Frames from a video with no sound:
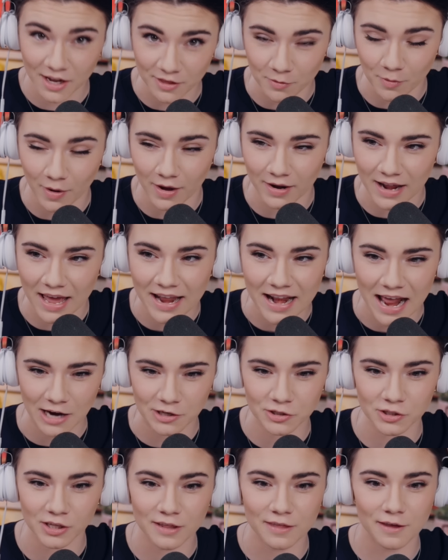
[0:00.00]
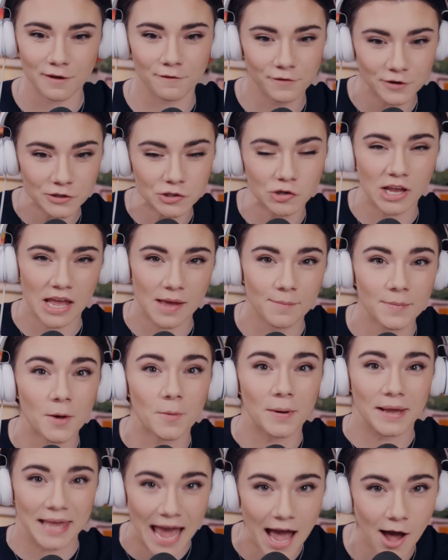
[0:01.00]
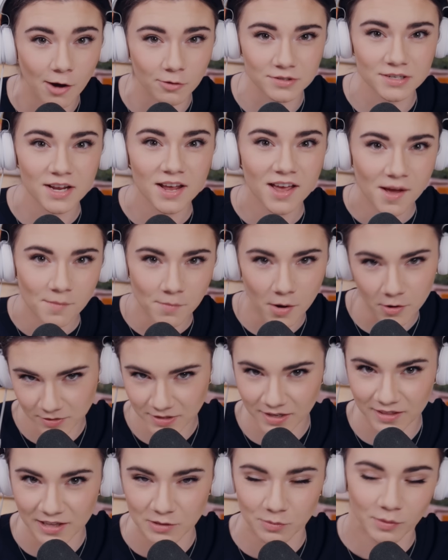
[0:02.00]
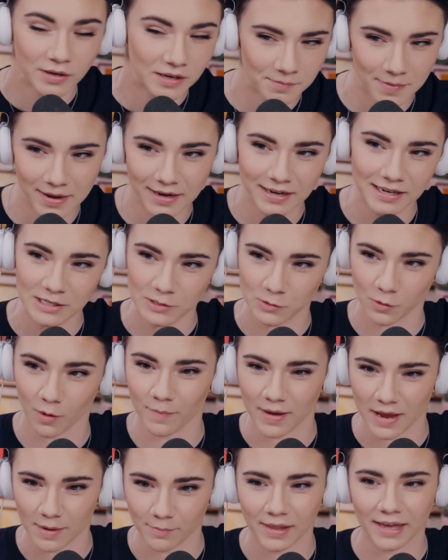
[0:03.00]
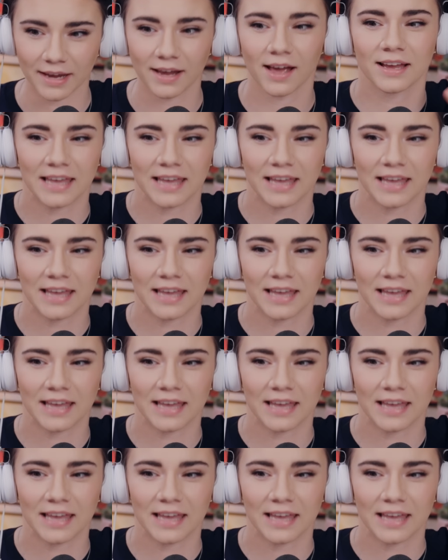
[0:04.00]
another one. And actually, the official cameo account posted this one and made it into a meme. Like,